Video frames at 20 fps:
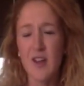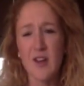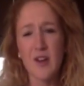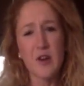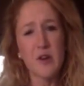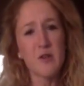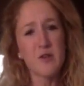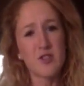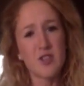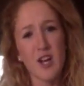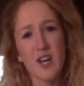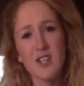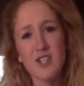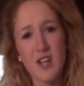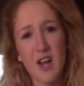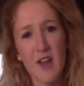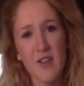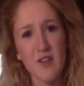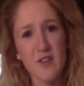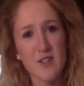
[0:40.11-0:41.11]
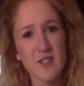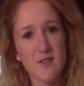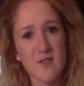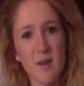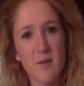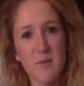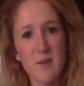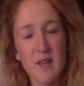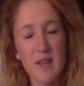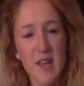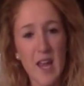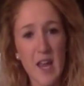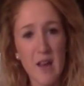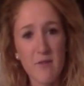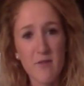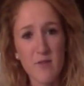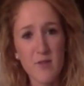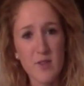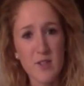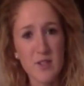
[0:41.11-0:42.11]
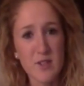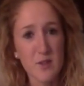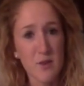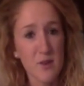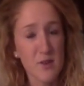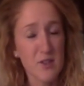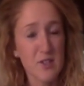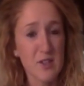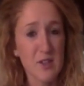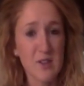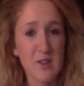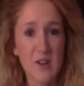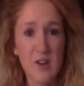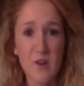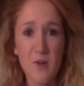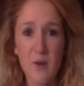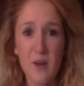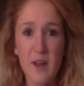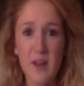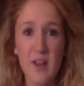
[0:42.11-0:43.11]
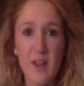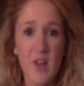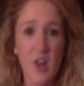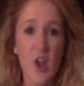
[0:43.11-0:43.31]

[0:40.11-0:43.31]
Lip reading: who judge others if something came from the store. So you know what?